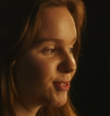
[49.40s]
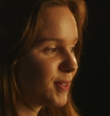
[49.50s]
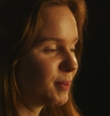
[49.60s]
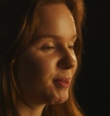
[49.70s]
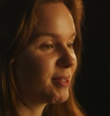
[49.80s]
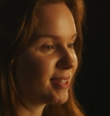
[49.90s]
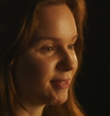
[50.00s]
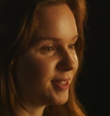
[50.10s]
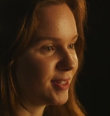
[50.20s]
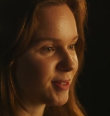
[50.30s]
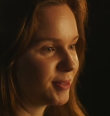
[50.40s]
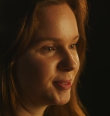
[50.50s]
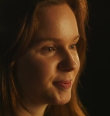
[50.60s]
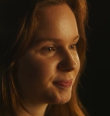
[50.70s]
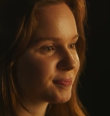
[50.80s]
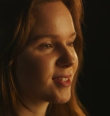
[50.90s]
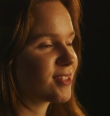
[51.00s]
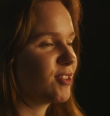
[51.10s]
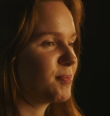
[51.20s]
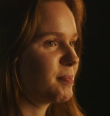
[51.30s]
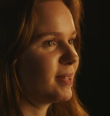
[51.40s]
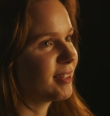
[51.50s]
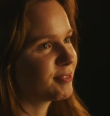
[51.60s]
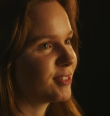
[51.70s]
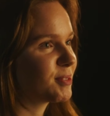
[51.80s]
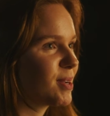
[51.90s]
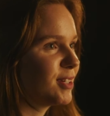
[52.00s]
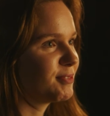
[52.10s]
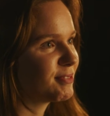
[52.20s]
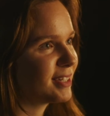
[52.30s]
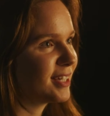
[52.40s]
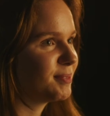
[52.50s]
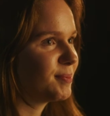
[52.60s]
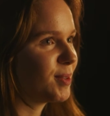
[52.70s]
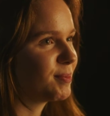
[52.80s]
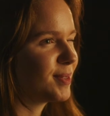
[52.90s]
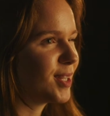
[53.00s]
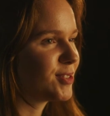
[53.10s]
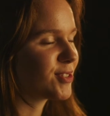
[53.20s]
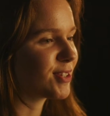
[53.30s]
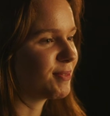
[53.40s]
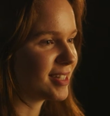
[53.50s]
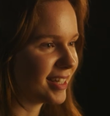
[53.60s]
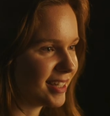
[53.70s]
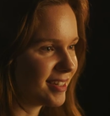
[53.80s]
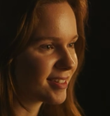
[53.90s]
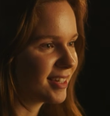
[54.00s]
the flute when I was seven years old, so I've been playing for kind of just over ten years.